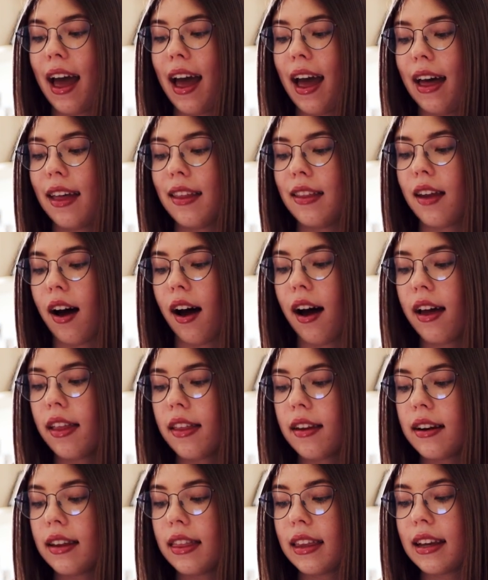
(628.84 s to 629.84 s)
and
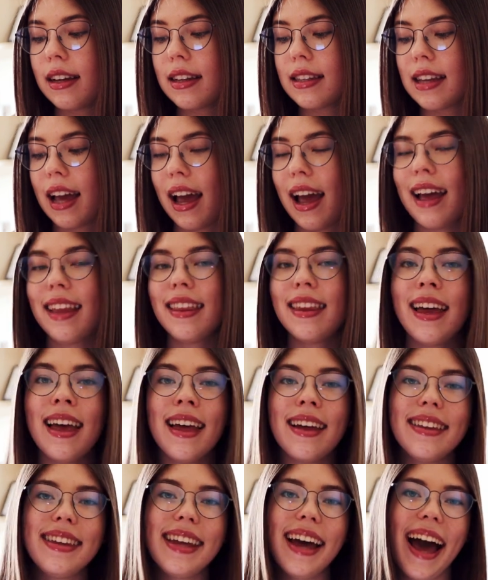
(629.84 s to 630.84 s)
other things, and
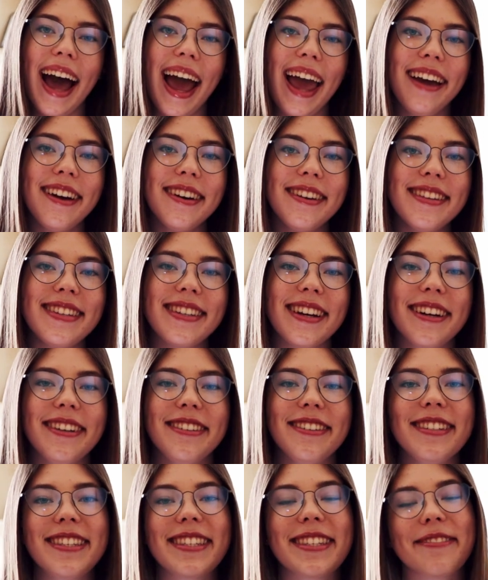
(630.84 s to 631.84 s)
the icons
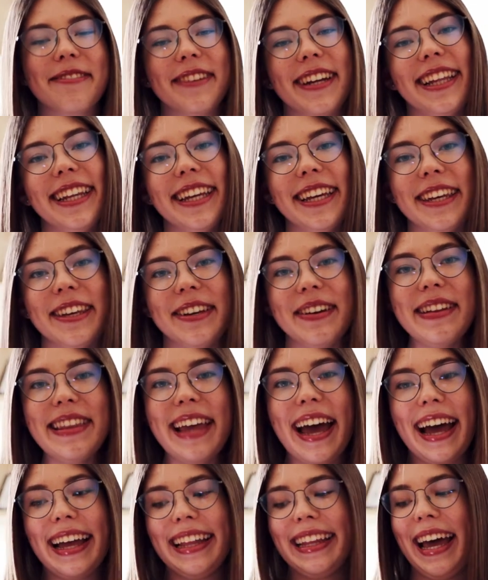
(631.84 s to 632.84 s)
are just really cute,
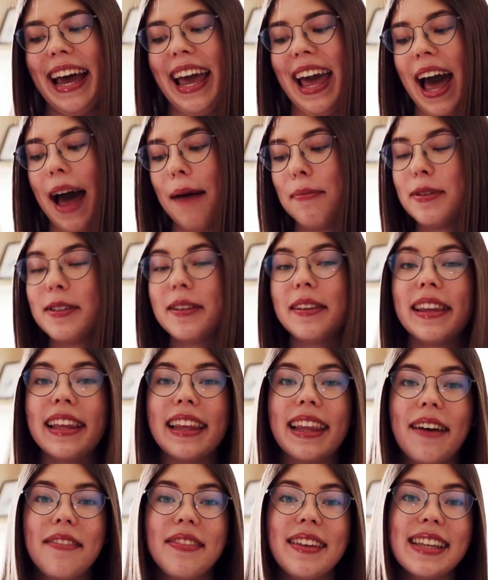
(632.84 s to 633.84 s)
and I
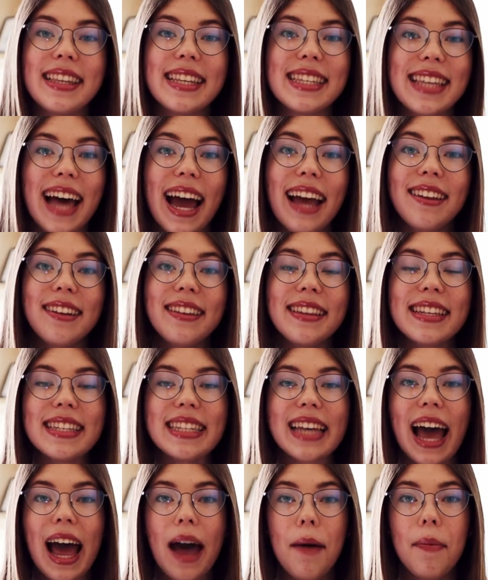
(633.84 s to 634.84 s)
absolutely love the design in
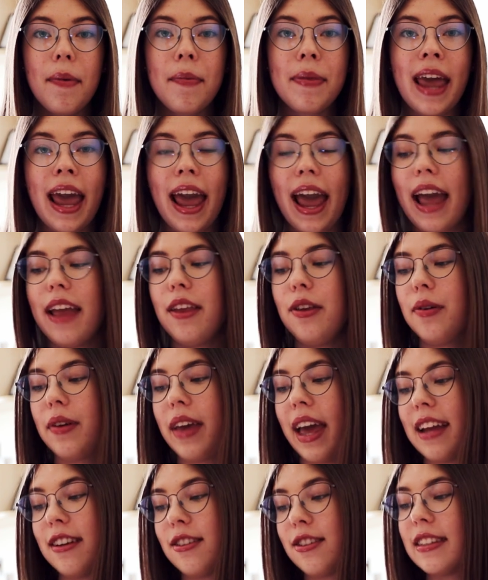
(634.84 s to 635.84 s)
this app. And
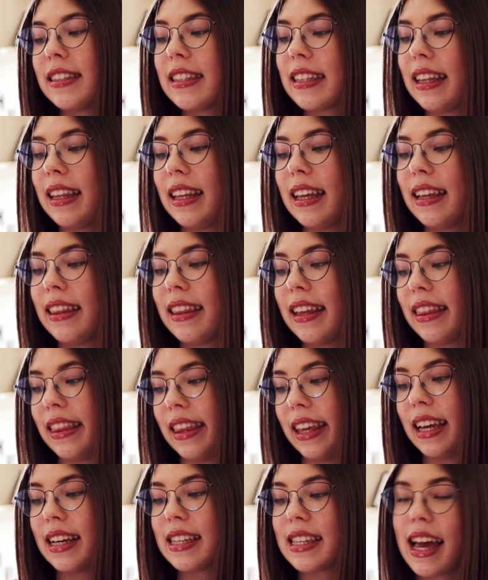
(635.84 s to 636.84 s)
you can just click the
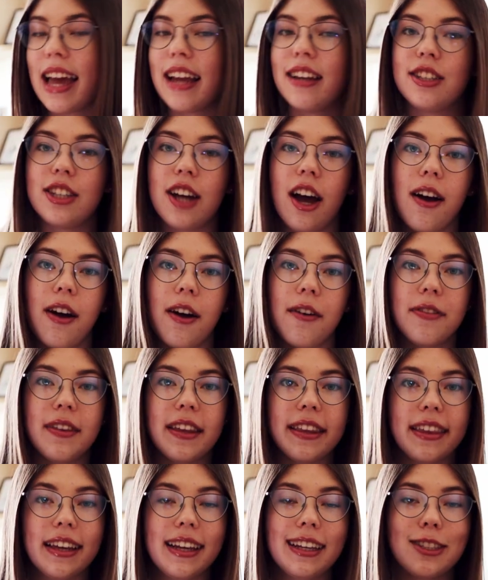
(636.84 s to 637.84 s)
things and check off
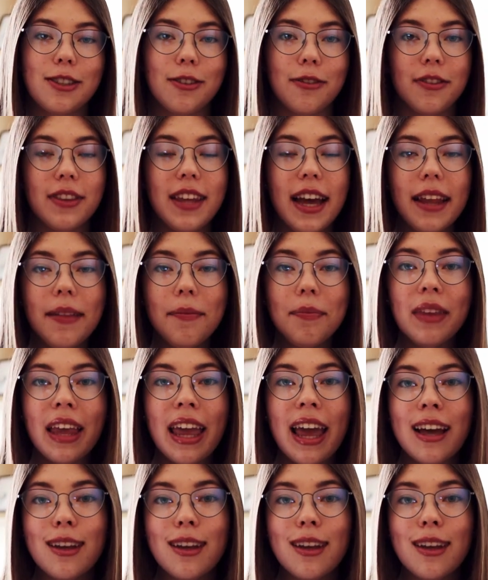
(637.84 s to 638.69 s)
the things you've done.